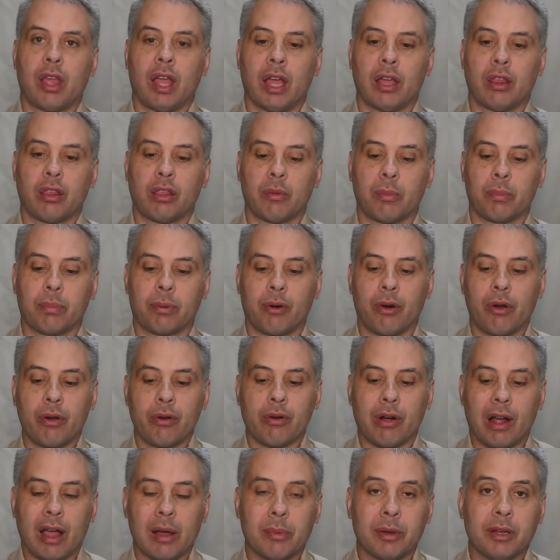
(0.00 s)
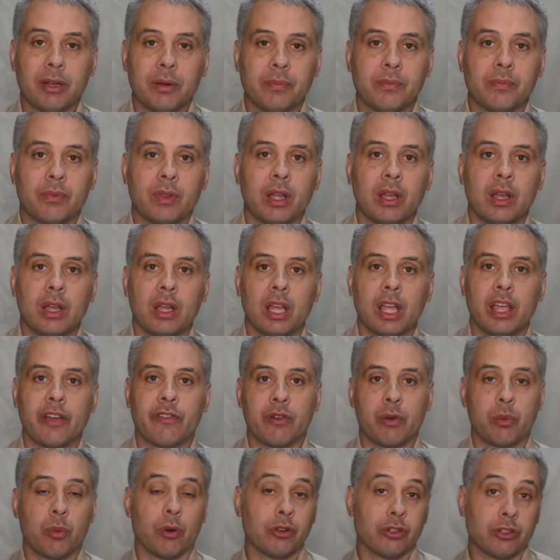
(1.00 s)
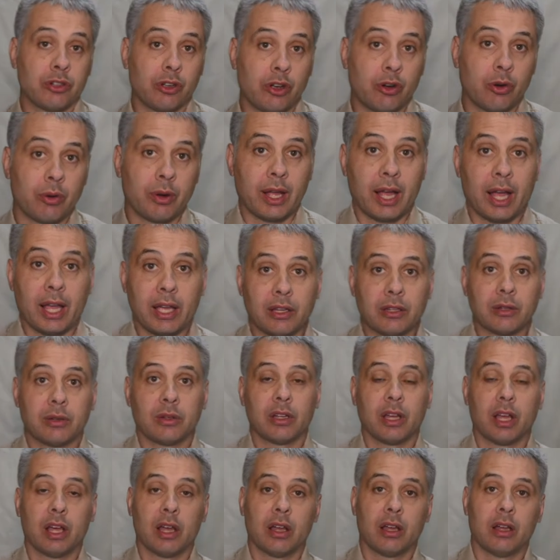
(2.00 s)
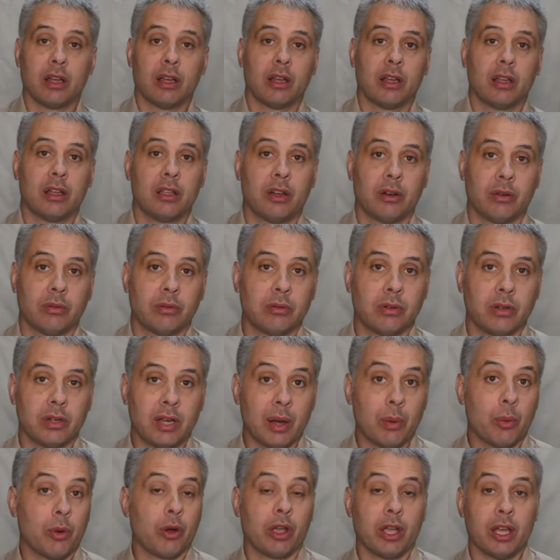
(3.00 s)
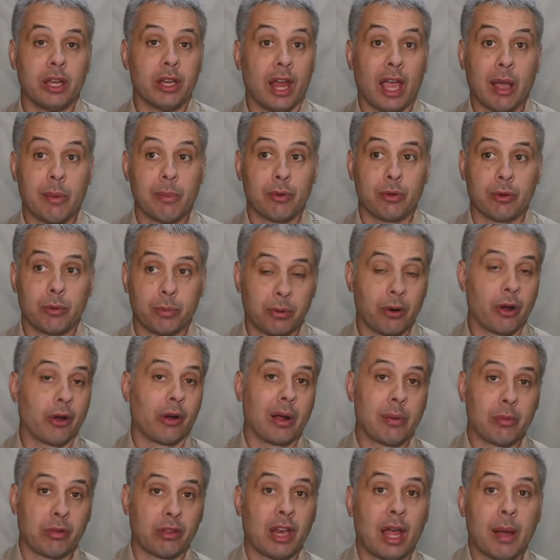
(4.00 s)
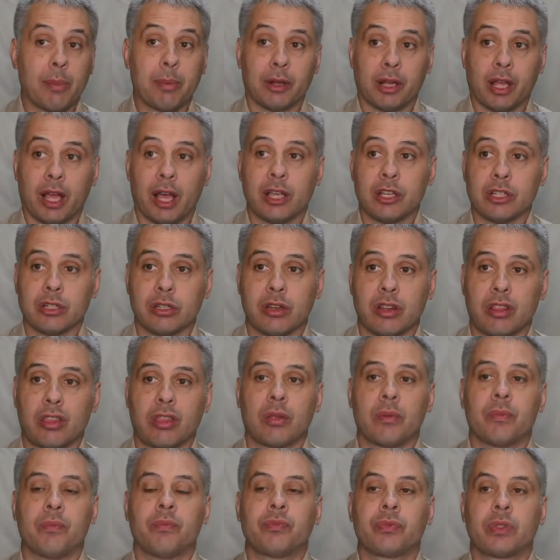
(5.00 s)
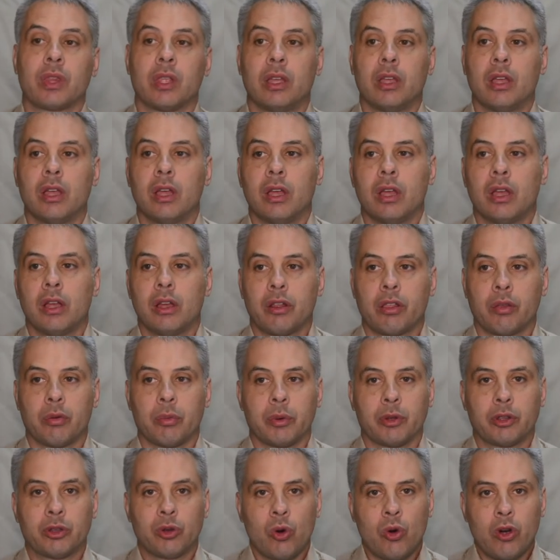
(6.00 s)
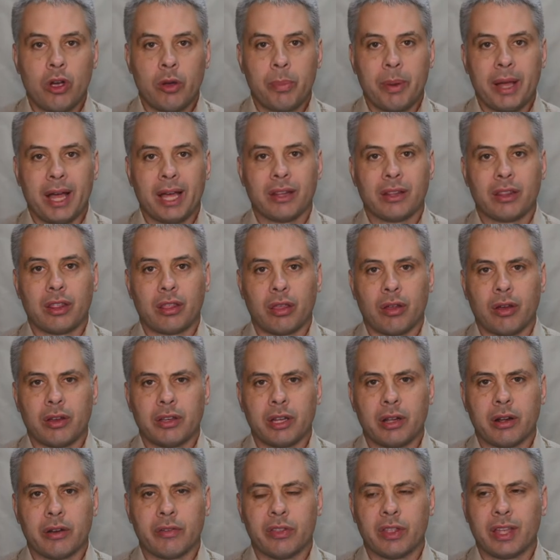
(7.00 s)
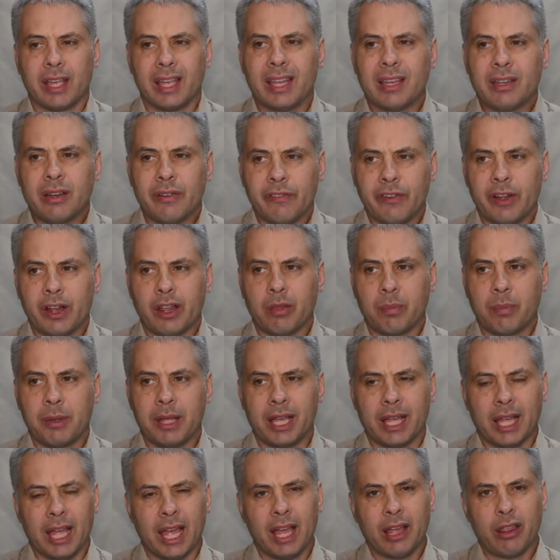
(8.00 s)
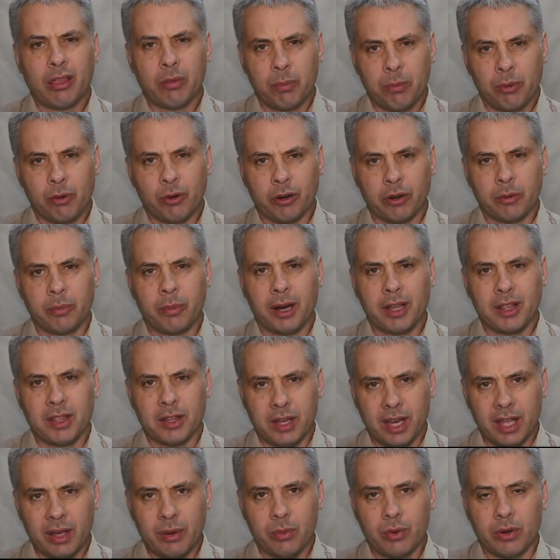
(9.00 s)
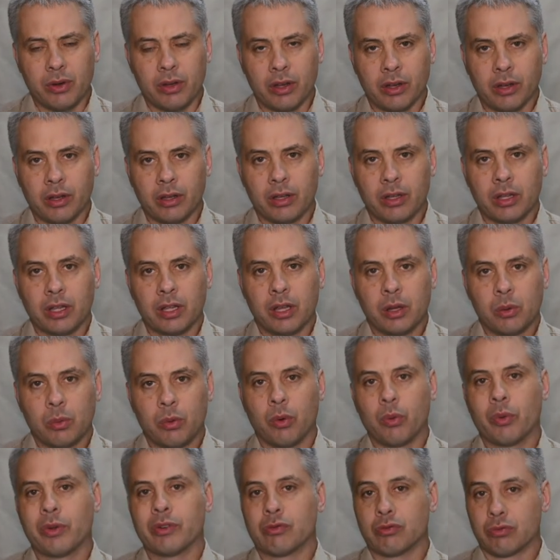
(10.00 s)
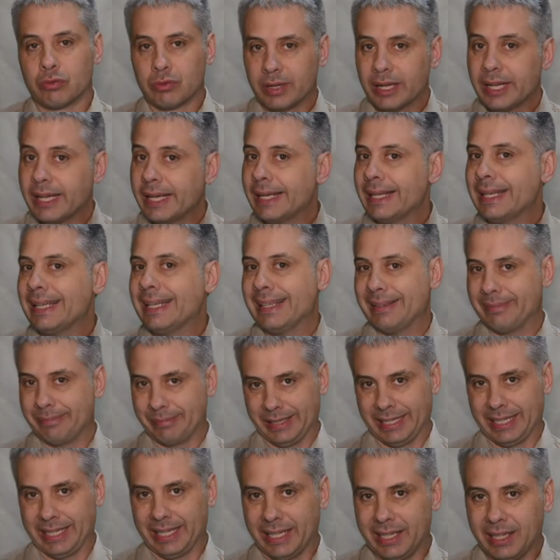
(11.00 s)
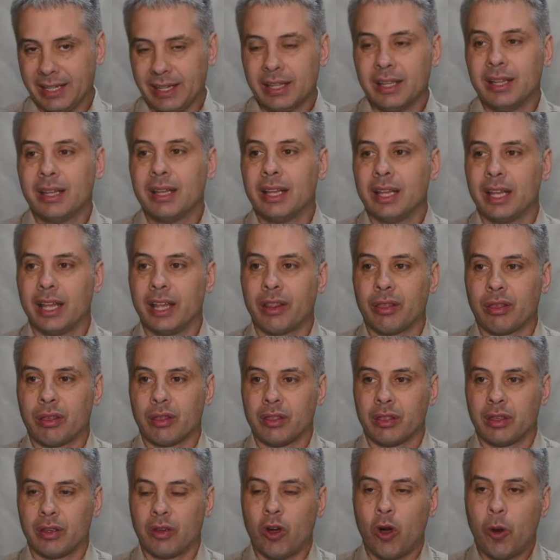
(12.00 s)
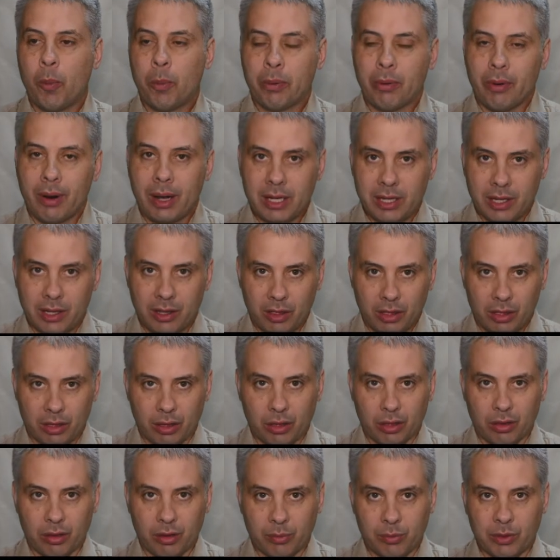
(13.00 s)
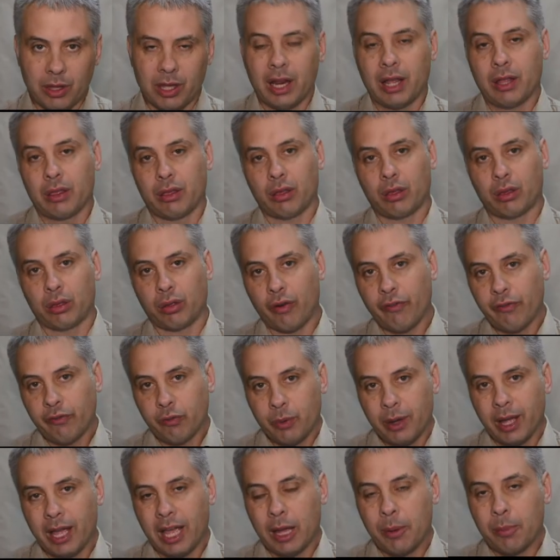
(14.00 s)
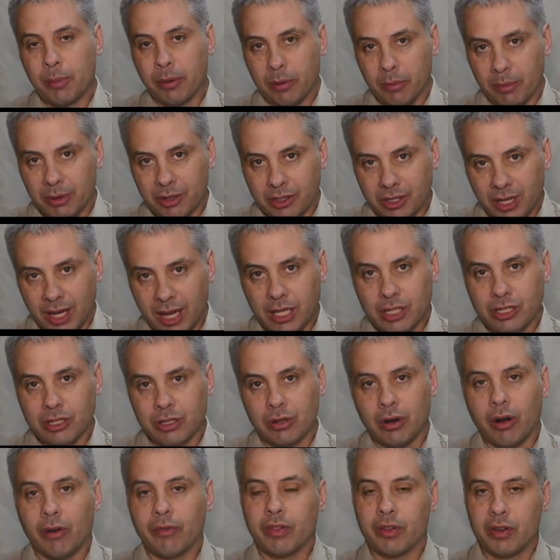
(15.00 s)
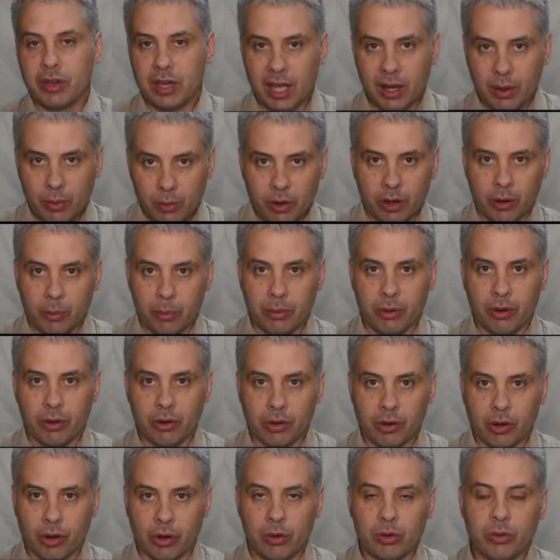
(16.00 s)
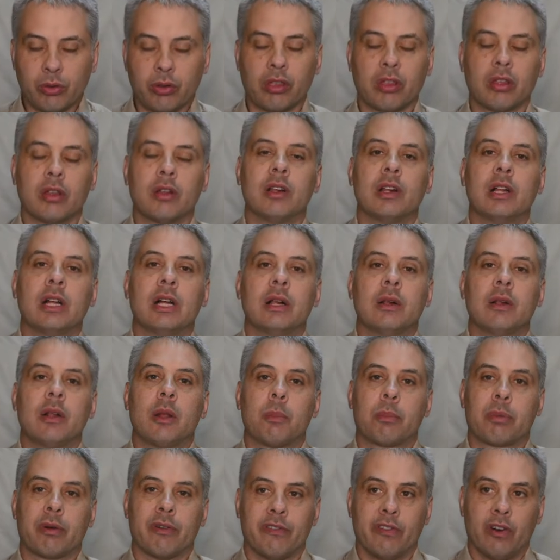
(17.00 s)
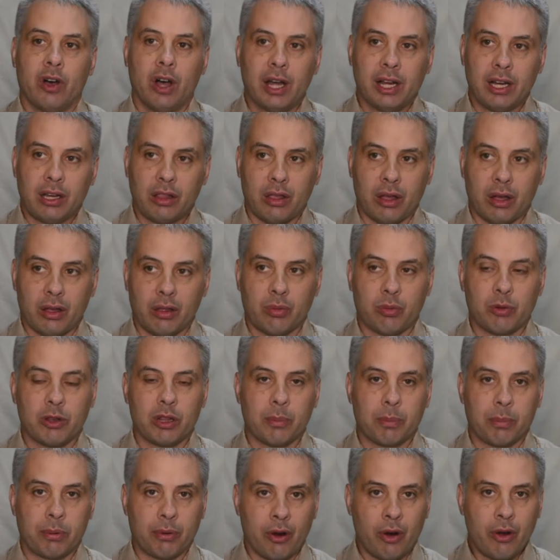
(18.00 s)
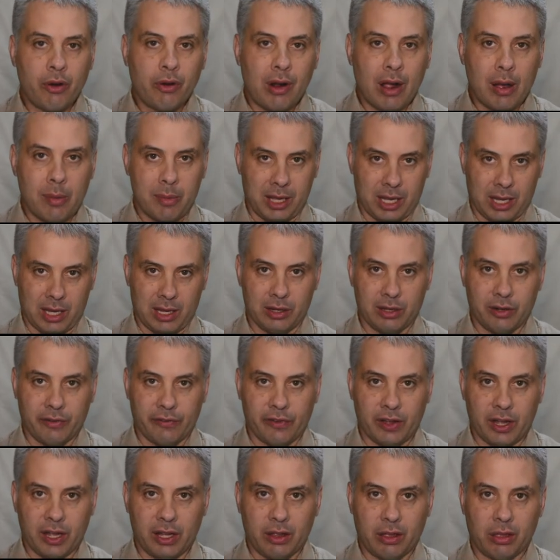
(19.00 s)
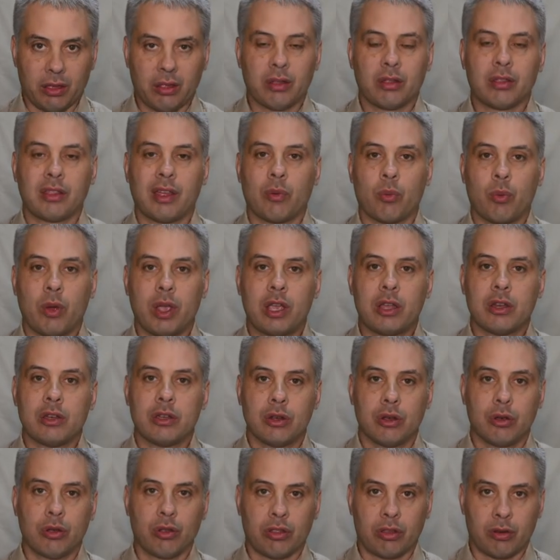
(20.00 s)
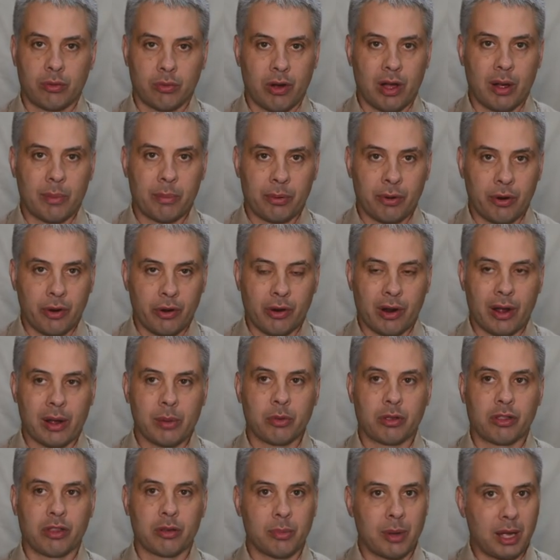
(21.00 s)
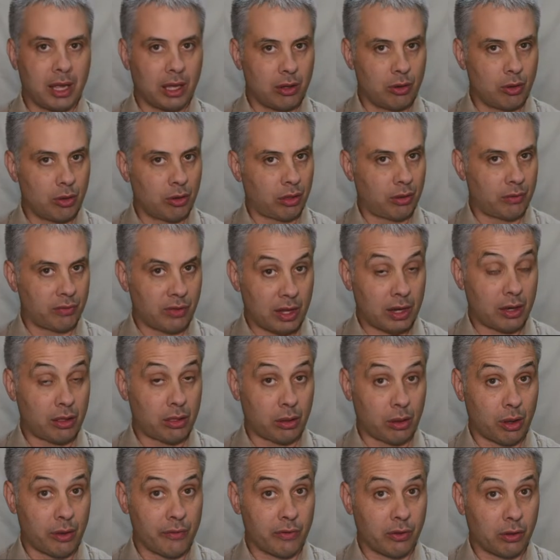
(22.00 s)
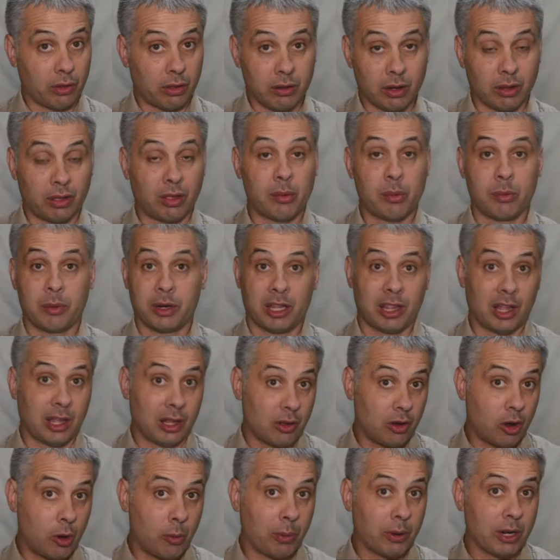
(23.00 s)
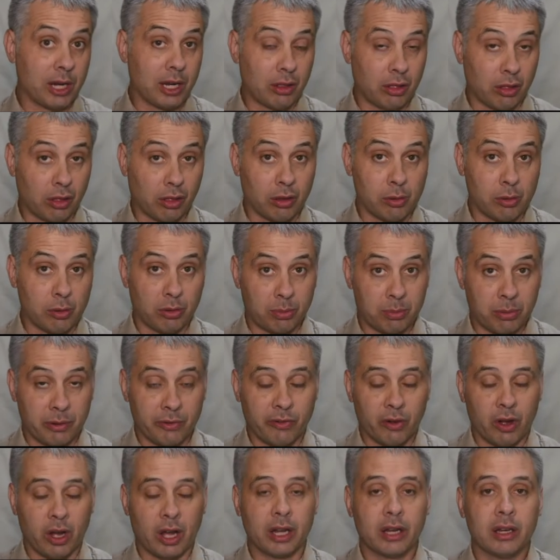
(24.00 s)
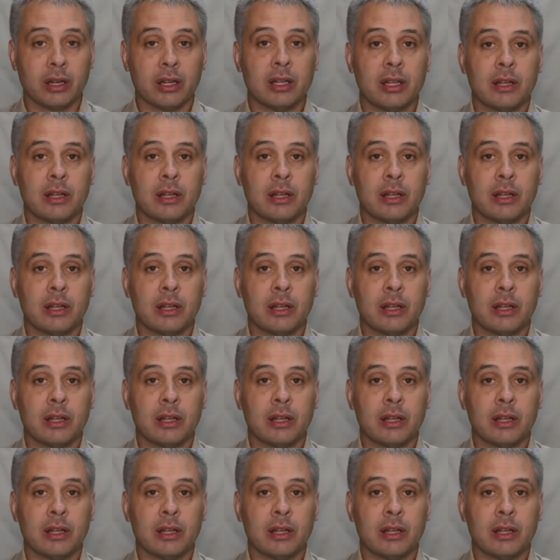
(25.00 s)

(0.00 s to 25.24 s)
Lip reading: as a programmer if we want to create network-enabled programs and applications. So when we talk about this idea of the interface being exported by the network, what we really mean is that the operating system that has a software implementation of the network protocols provides us with a programming interface that we can use to write programs to make use of that service. And the same way that operating systems provide